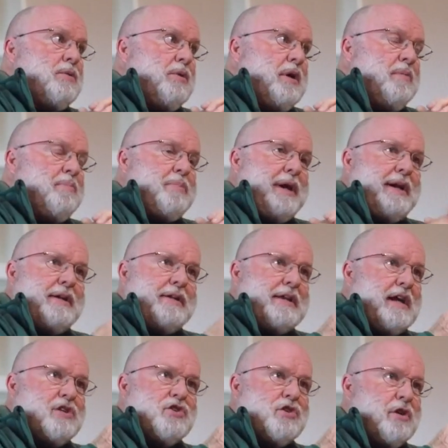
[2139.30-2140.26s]
we paid
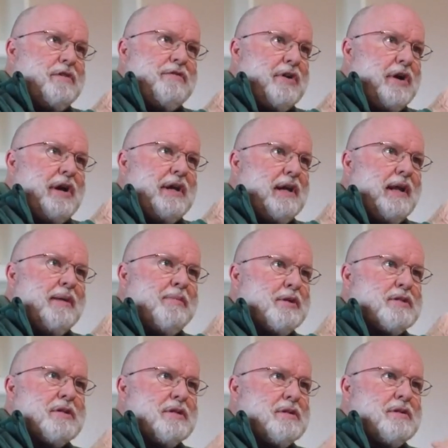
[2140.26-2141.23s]
attention to very
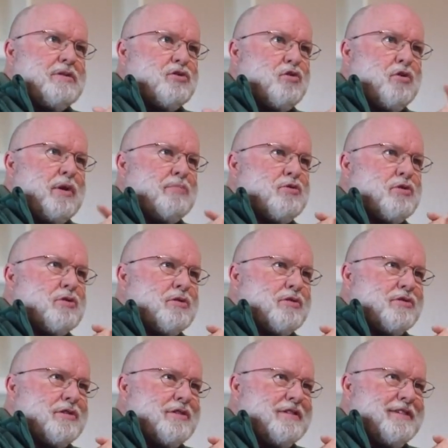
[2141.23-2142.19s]
limited scriptures.
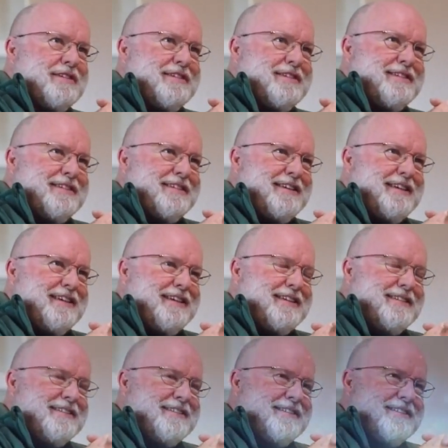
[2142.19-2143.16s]
Mm-hmm. You know.